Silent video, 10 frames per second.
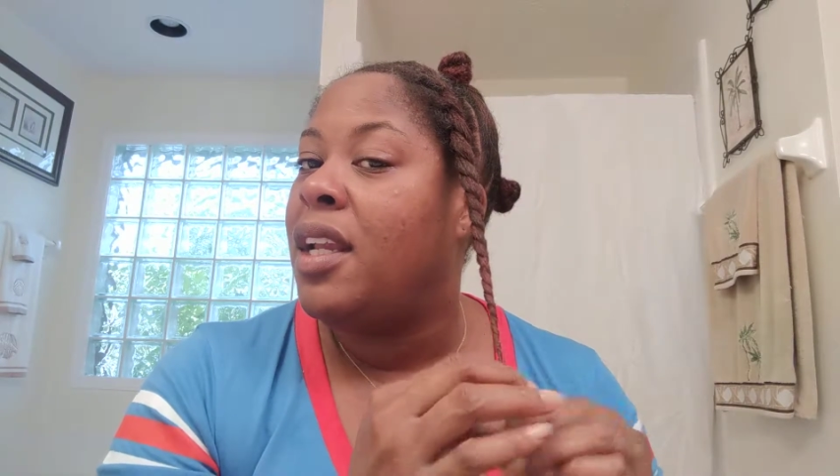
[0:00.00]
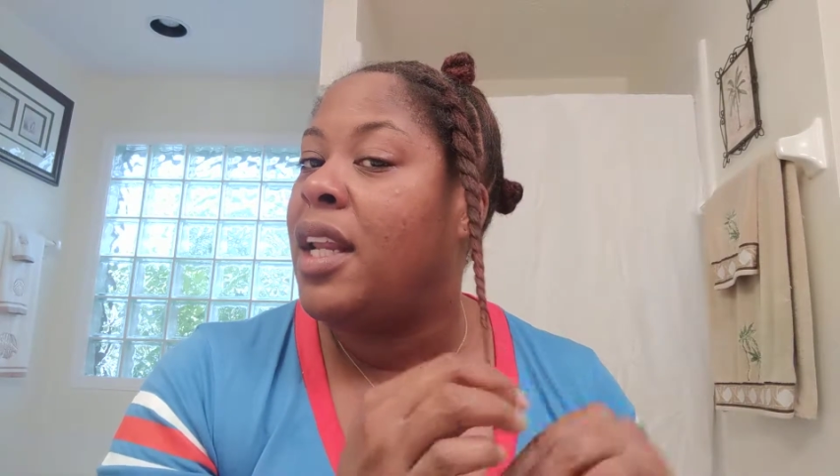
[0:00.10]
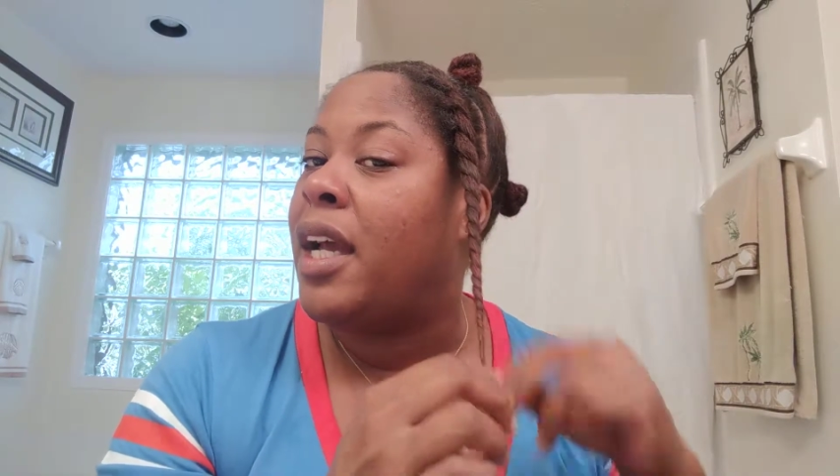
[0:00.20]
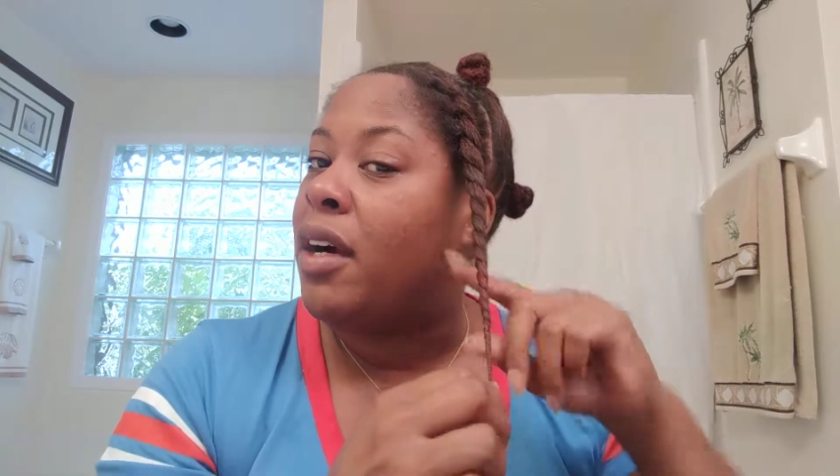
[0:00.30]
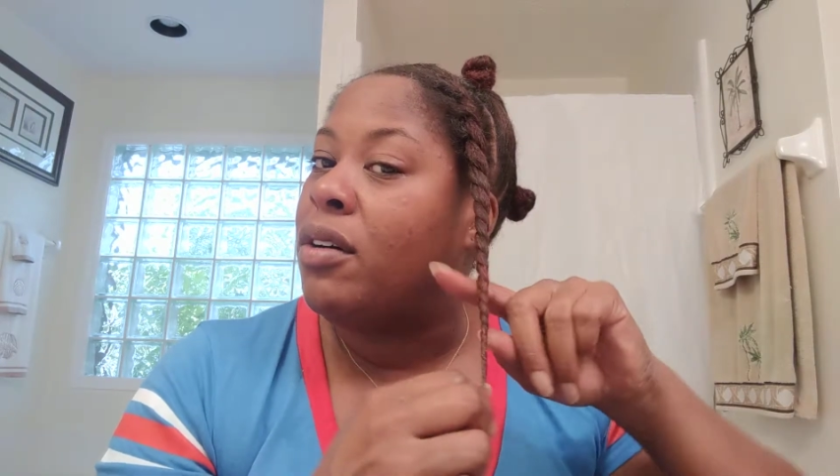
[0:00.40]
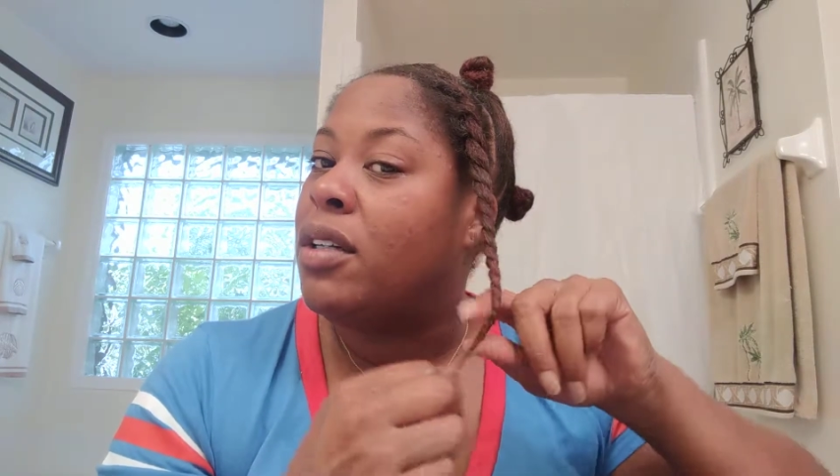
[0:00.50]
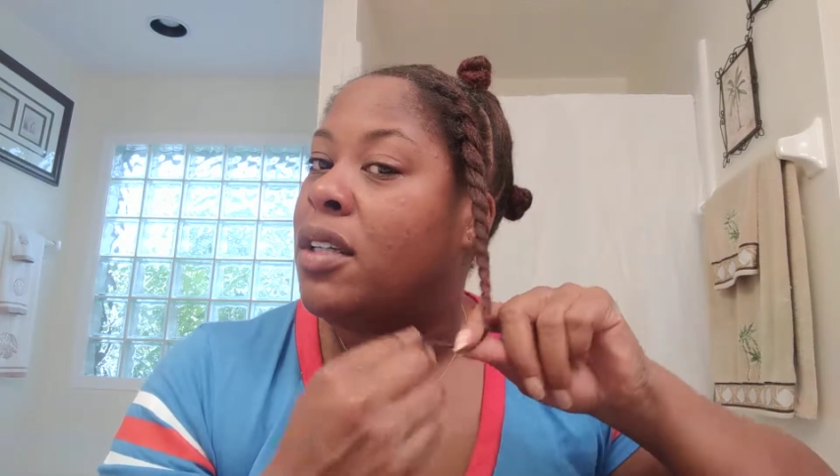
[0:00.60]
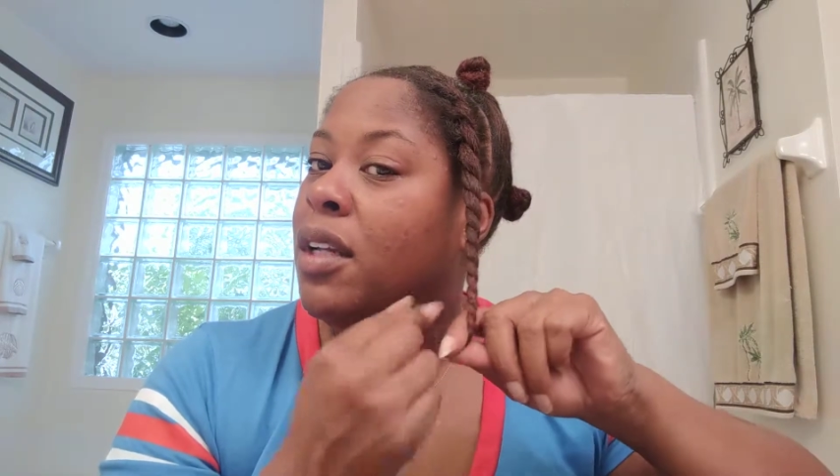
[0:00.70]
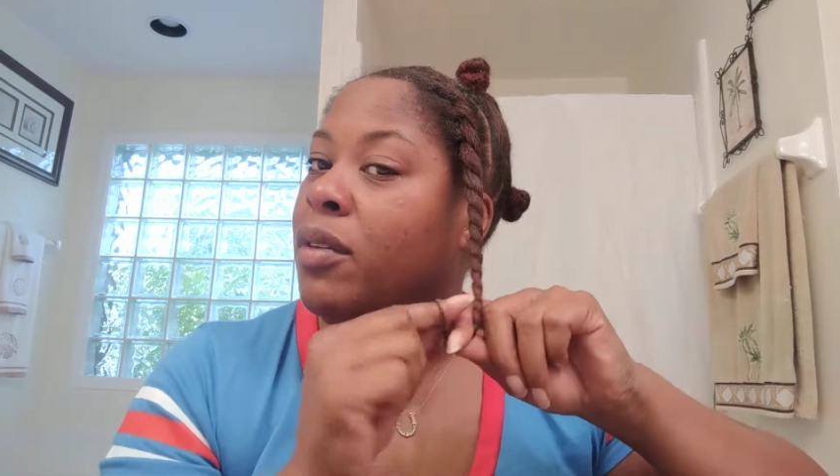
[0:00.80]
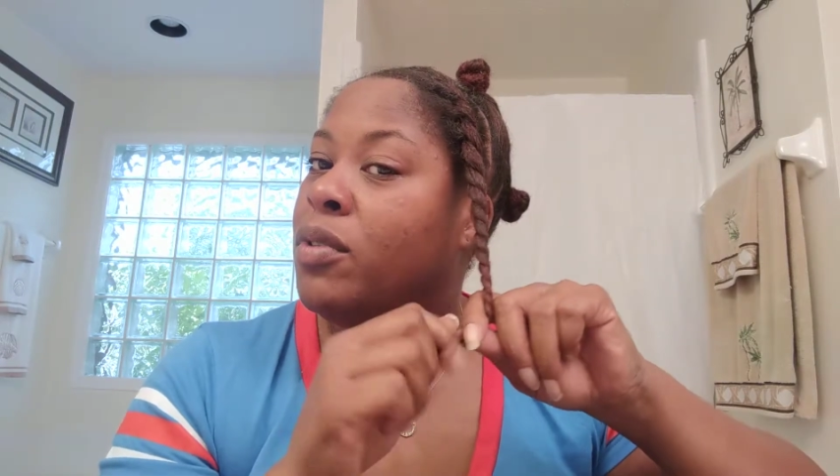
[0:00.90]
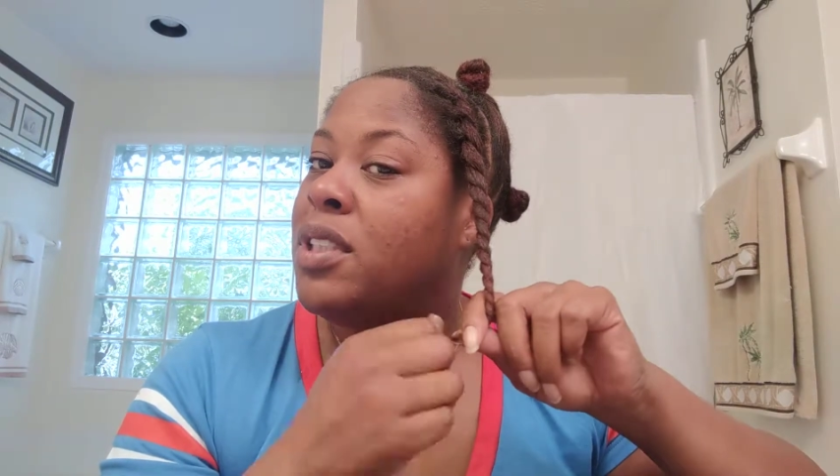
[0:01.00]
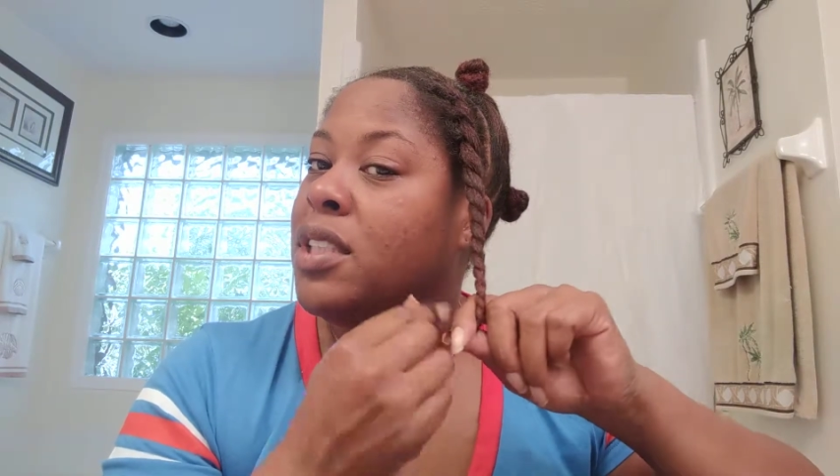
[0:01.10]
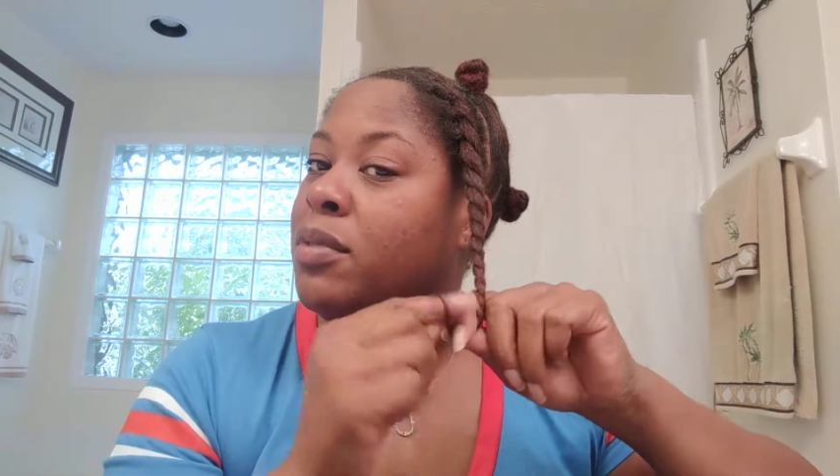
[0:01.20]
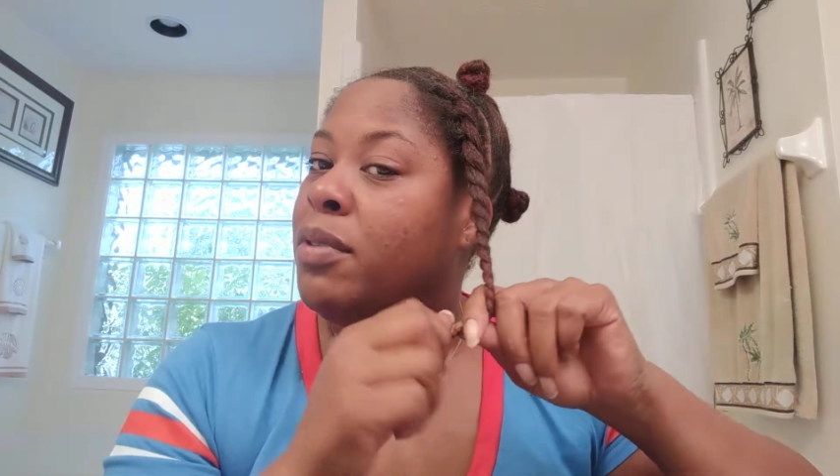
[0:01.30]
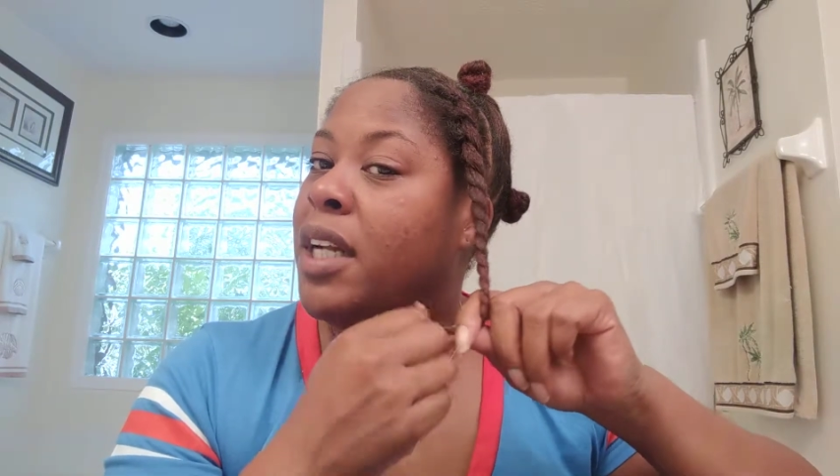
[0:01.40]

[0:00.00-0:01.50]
Now, since we're